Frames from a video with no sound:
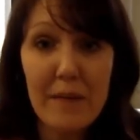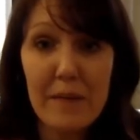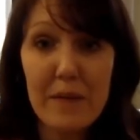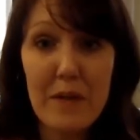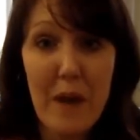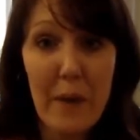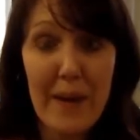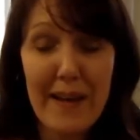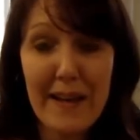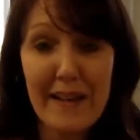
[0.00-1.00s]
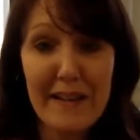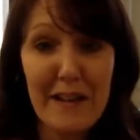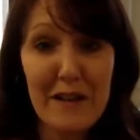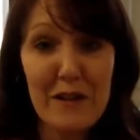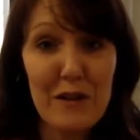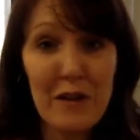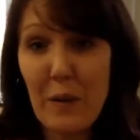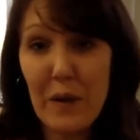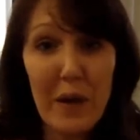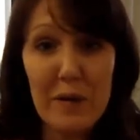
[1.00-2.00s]
so that we can ensure that
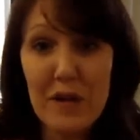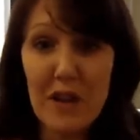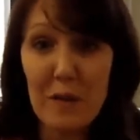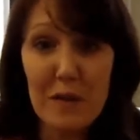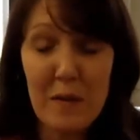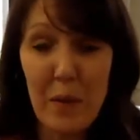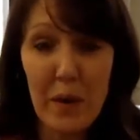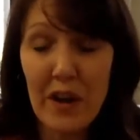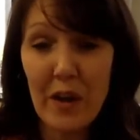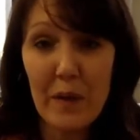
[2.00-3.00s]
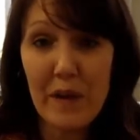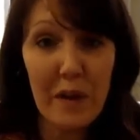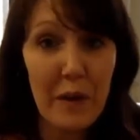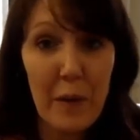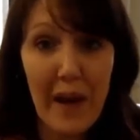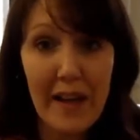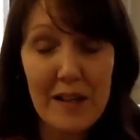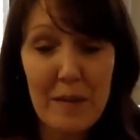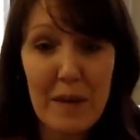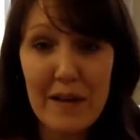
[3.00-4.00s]
we're coaching you and supporting you along your way
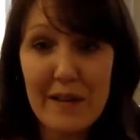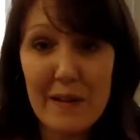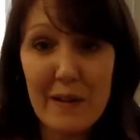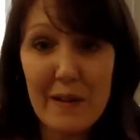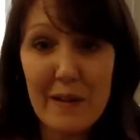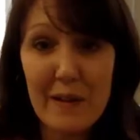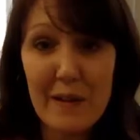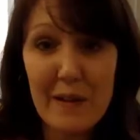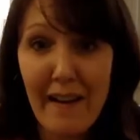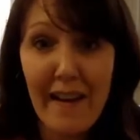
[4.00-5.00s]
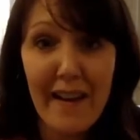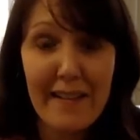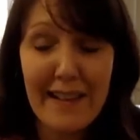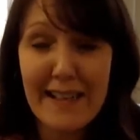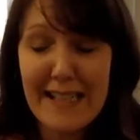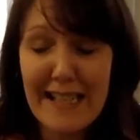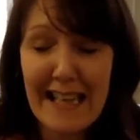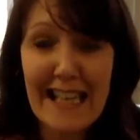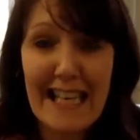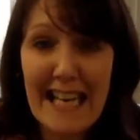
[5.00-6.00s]
to being a certified
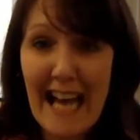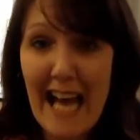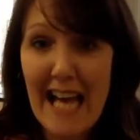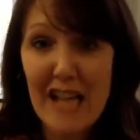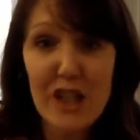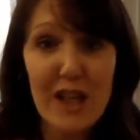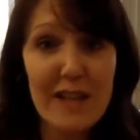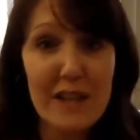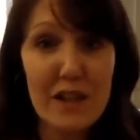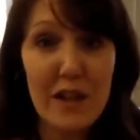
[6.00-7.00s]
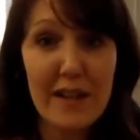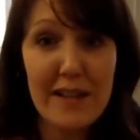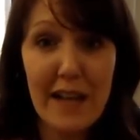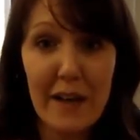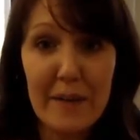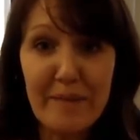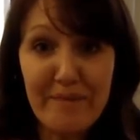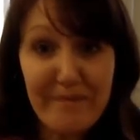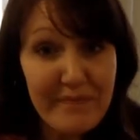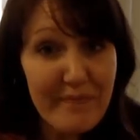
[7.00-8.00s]
leading edge digital educator.
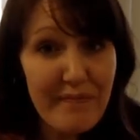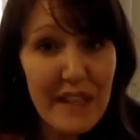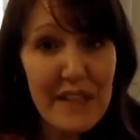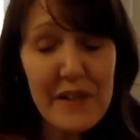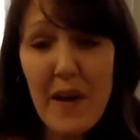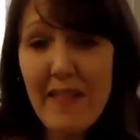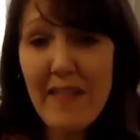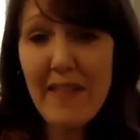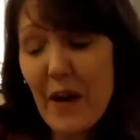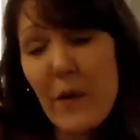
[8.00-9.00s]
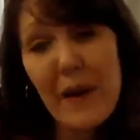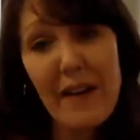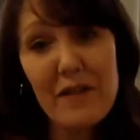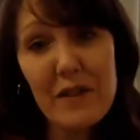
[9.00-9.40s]
So on that note, have